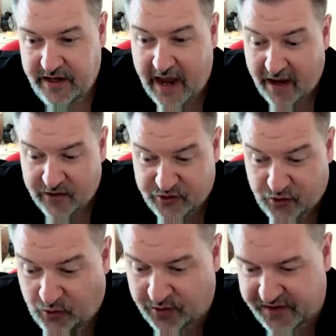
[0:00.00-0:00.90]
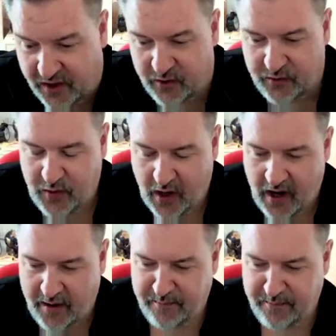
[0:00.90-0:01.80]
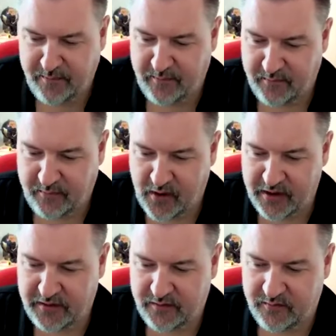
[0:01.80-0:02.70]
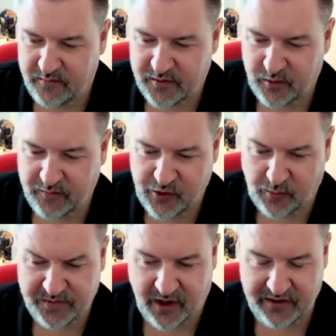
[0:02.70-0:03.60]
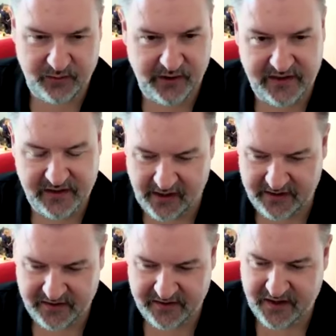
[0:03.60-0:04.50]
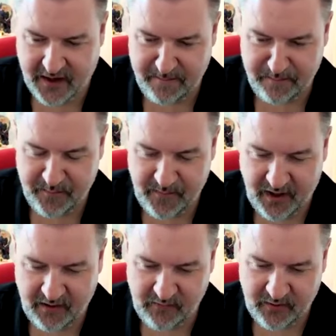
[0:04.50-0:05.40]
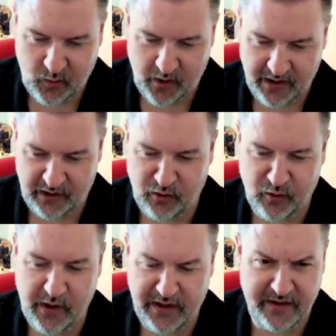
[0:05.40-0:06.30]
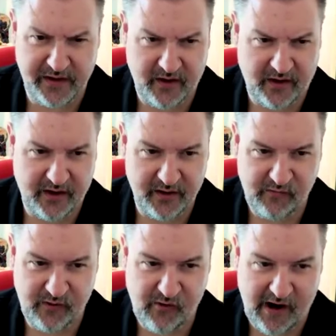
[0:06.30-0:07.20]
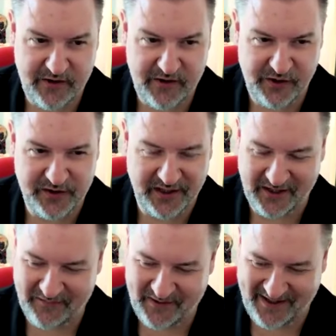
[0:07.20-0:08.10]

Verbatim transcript: Yeah, sure. So um, my sort of job title these days is um, quite long-winded and I kind of regret choosing it